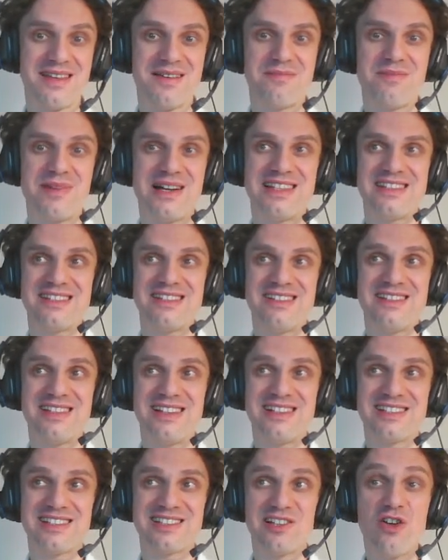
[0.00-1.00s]
But
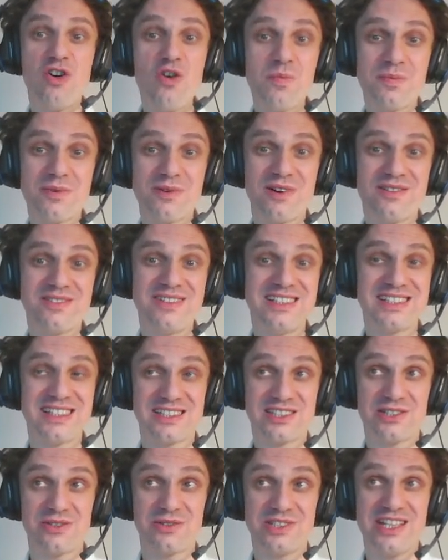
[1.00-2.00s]
the slope of this
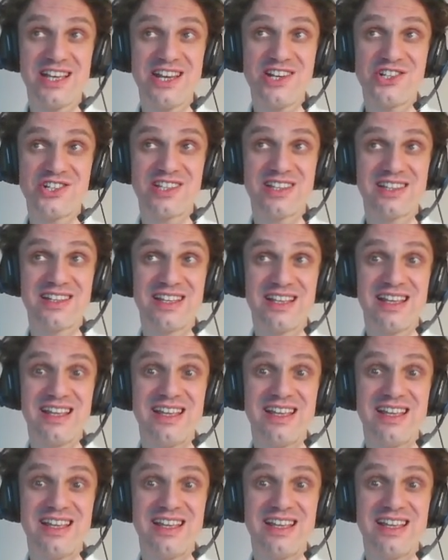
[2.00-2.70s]
association